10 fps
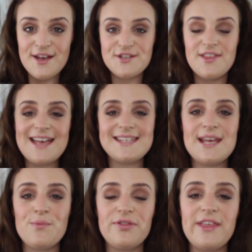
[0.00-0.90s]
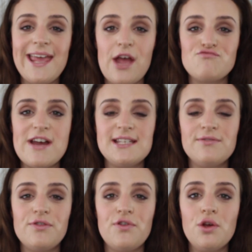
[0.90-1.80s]
So that's it with the rate
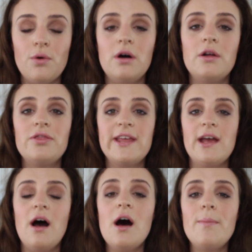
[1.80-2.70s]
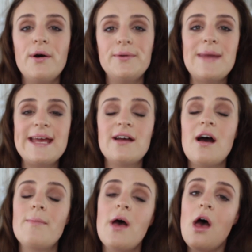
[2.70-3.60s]
and review on the Arbonne
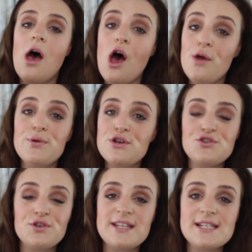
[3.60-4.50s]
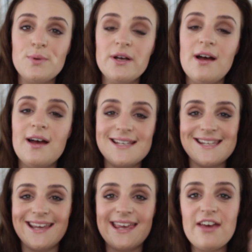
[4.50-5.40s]
makeup. Hope you enjoyed this one,
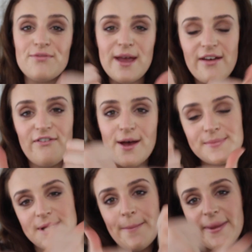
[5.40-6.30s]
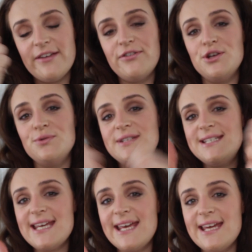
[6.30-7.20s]
guys. Give me a thumbs up if you
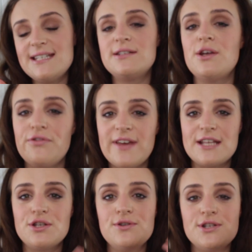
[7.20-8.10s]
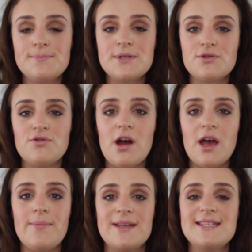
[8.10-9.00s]
did. Don't forget to
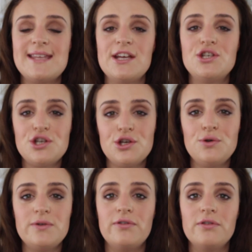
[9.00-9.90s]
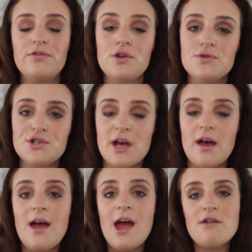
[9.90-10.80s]
subscribe and stay tuned for
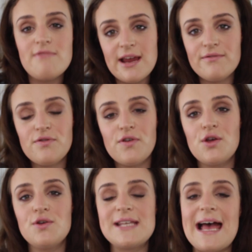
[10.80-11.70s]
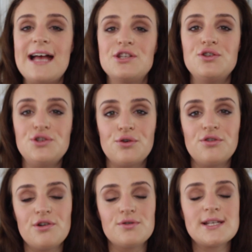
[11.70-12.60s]
future rate and reviews and
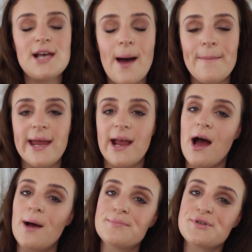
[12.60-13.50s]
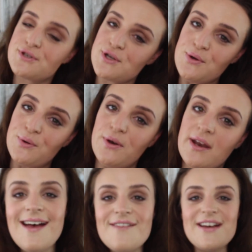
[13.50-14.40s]
tutorials coming up
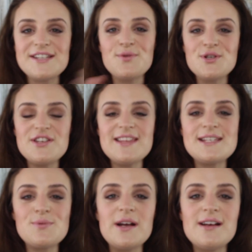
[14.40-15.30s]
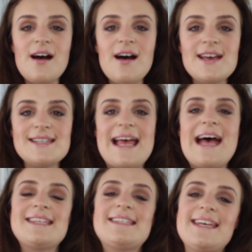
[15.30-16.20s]
soon. Thanks for watching this one, guys,
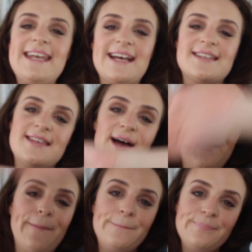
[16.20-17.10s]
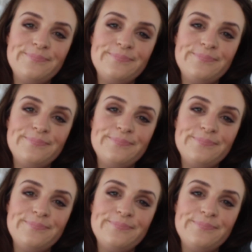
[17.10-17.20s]
and see you next time.